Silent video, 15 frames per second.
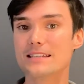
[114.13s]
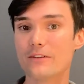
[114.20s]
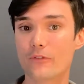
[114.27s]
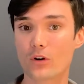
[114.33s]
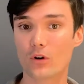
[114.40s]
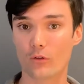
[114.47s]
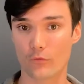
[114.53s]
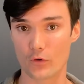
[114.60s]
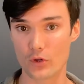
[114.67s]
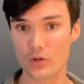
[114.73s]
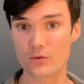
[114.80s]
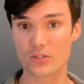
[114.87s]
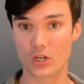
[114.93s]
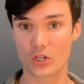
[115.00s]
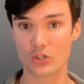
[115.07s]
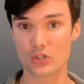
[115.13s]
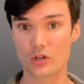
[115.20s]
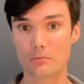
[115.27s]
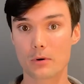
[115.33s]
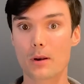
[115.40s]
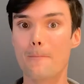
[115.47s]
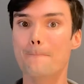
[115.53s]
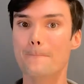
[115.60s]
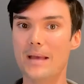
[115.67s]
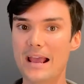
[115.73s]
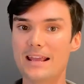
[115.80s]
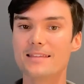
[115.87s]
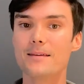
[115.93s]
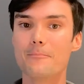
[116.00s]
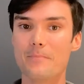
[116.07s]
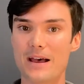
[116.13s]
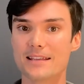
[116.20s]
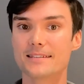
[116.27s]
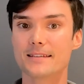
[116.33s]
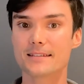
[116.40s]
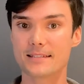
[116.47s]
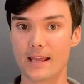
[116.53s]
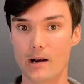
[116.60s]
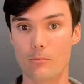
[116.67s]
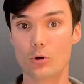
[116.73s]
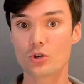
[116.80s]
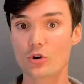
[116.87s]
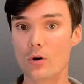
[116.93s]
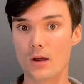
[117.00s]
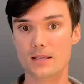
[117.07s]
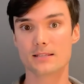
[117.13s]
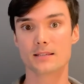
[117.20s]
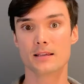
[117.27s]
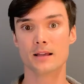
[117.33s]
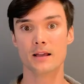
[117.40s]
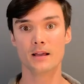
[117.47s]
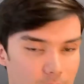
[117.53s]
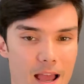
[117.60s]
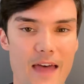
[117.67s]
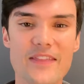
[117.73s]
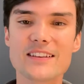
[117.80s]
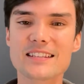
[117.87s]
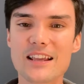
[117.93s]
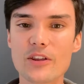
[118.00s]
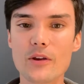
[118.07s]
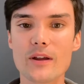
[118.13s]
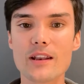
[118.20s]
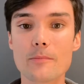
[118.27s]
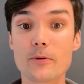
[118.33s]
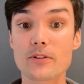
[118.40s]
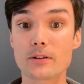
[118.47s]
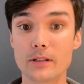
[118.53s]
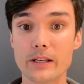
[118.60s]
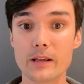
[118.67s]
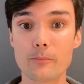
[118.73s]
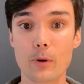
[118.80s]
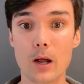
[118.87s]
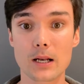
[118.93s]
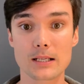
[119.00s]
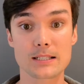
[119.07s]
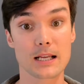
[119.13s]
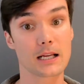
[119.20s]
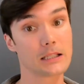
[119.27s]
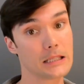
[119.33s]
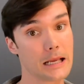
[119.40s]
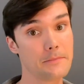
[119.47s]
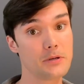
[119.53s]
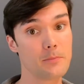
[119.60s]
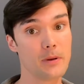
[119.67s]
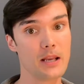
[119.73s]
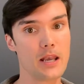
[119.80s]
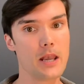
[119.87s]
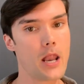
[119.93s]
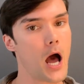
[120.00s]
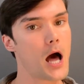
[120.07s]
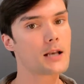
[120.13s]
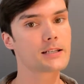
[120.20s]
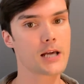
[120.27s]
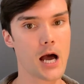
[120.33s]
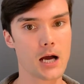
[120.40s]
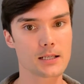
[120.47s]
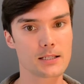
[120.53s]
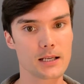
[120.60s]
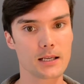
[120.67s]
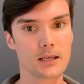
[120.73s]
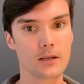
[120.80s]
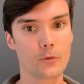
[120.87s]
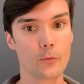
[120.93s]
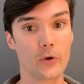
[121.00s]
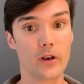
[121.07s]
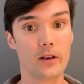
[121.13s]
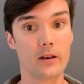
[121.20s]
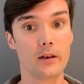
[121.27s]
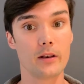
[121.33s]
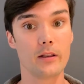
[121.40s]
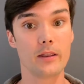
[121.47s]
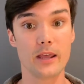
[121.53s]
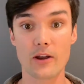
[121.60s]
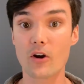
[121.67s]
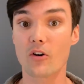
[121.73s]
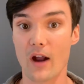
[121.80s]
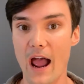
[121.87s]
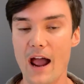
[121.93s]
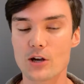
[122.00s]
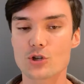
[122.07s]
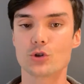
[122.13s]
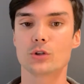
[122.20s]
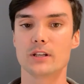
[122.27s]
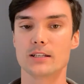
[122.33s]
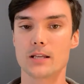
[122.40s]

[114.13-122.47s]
difficult for you as a consumer to make the best sustainable choice. And this is how you end up with cleaning products that claim to be not toxic when they are actually